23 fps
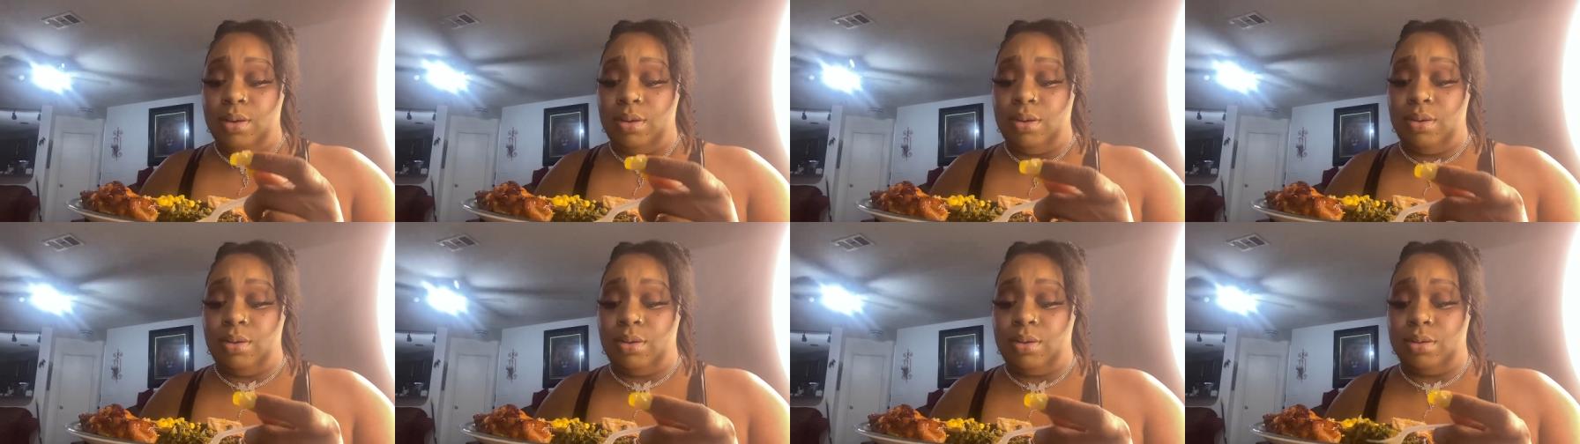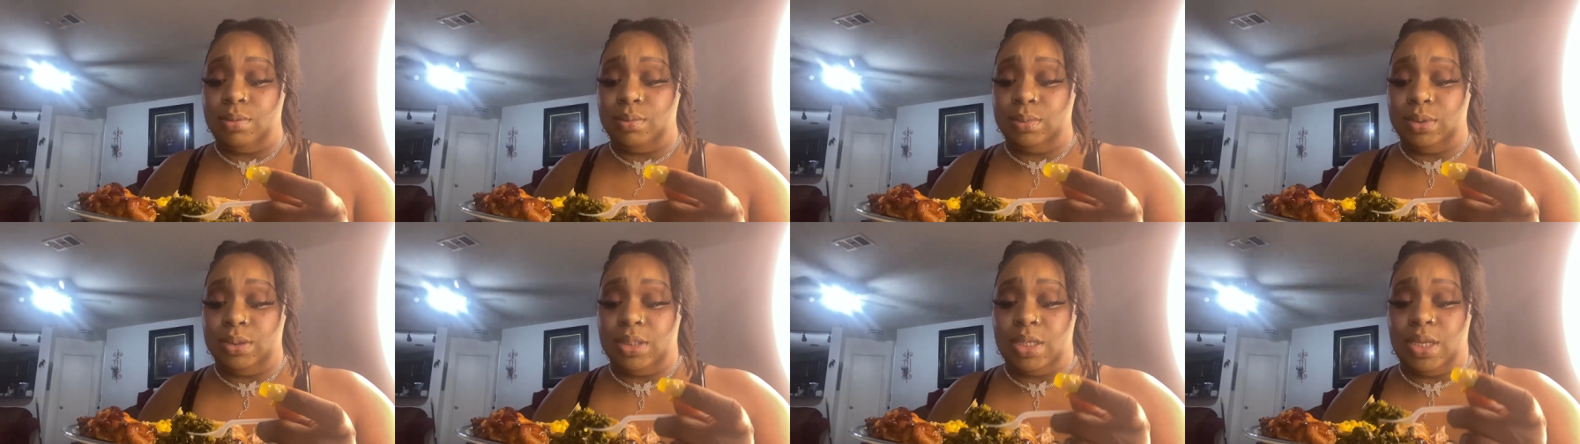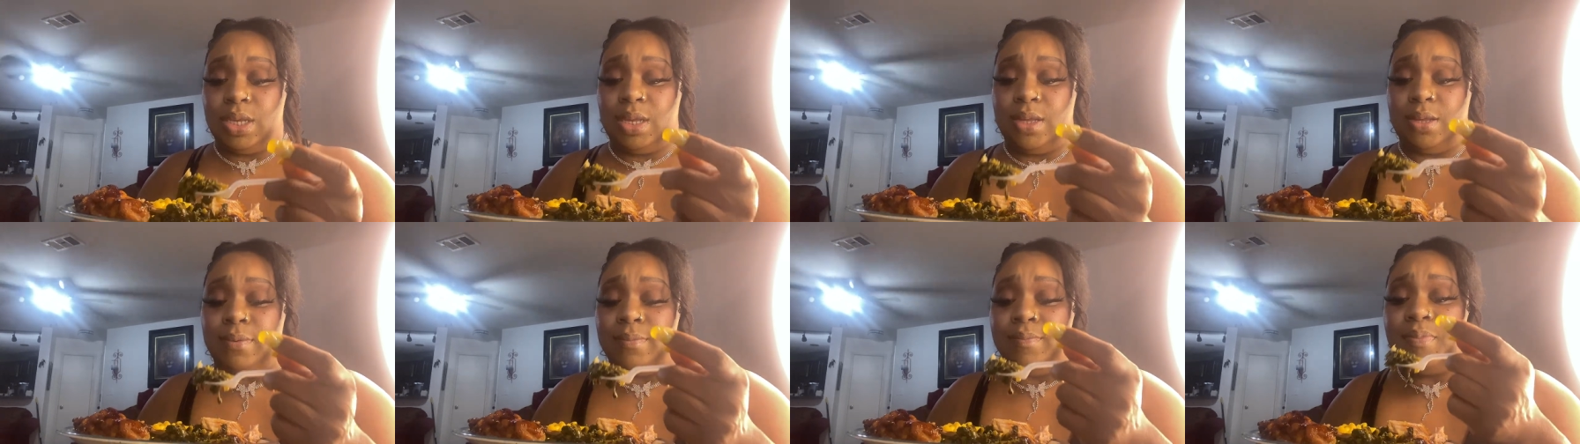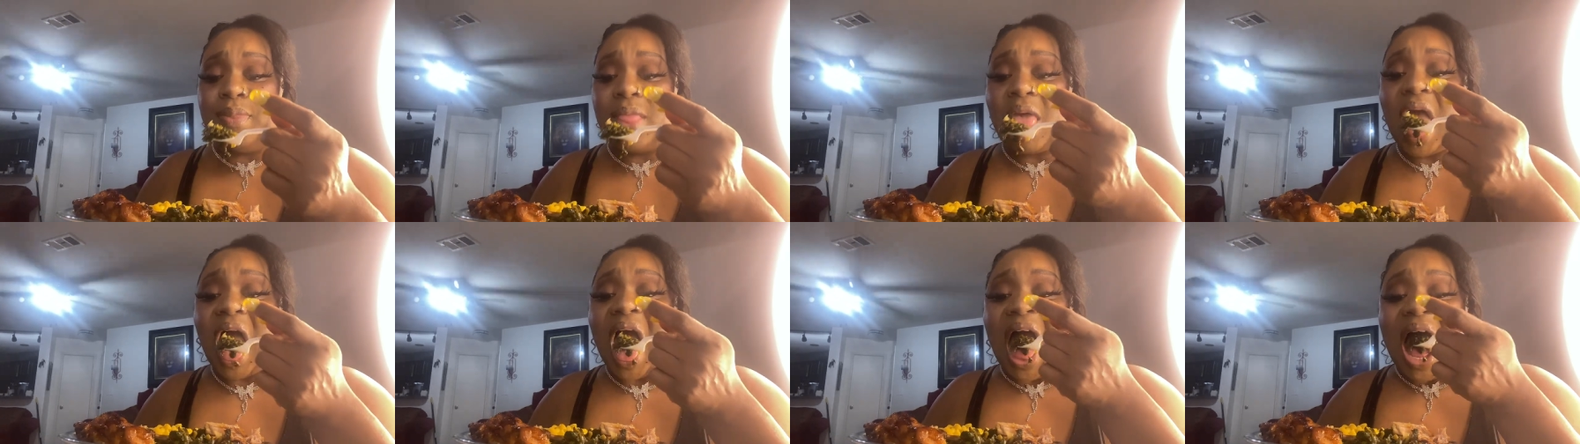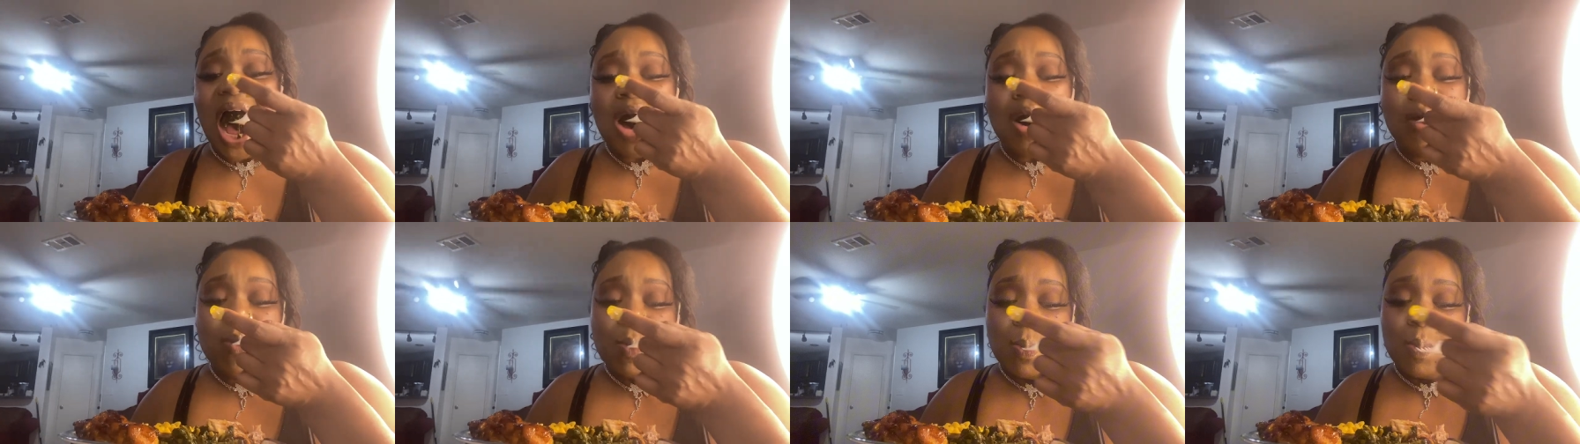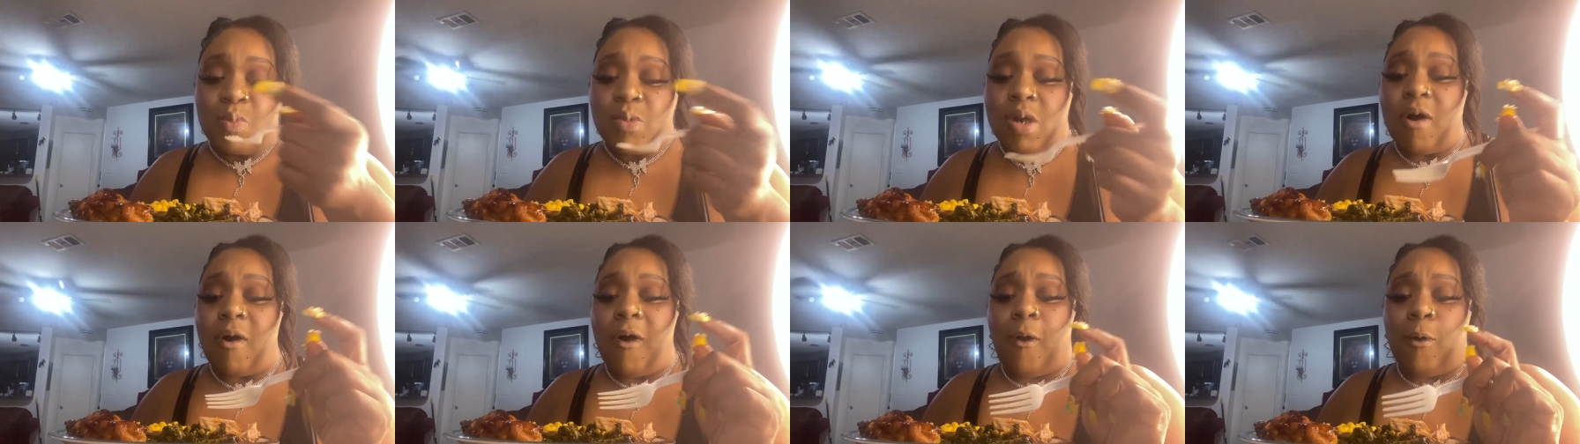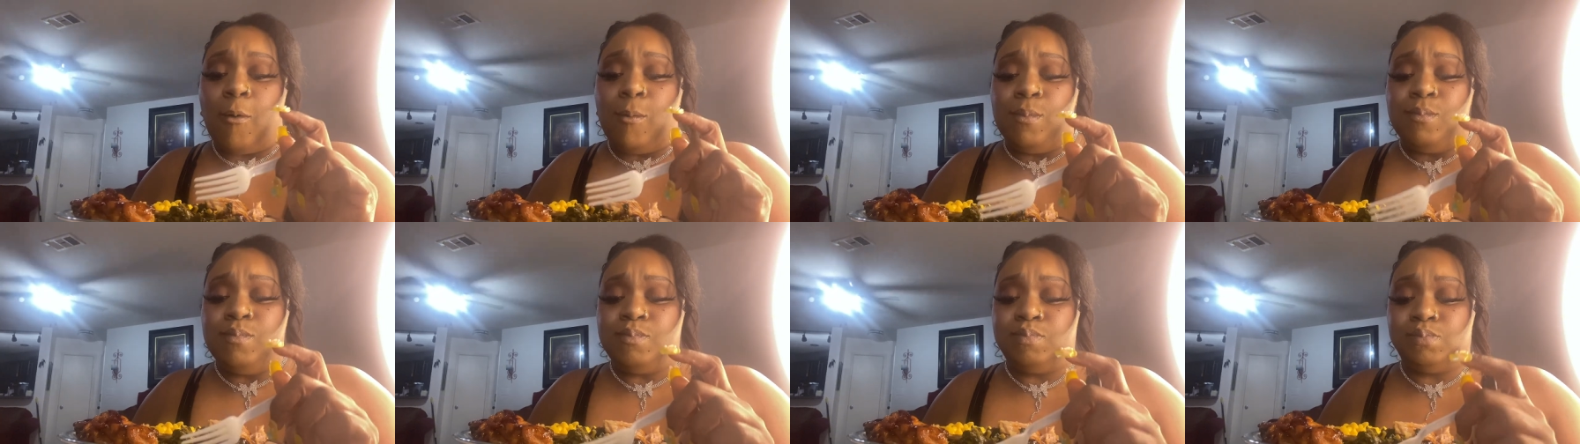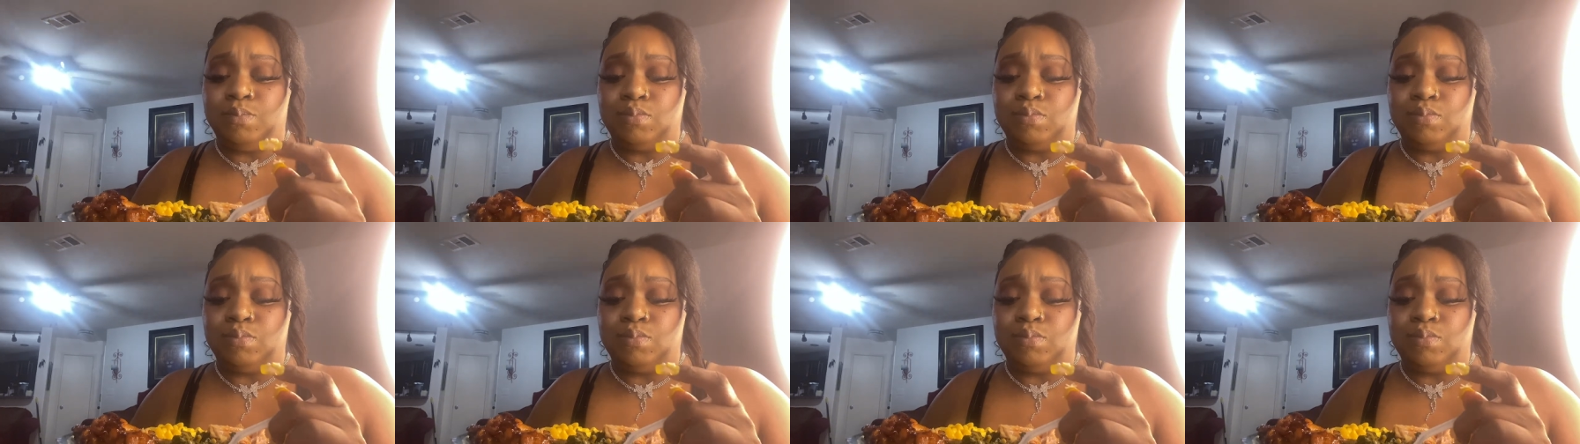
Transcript: You know what I'm saying? Um,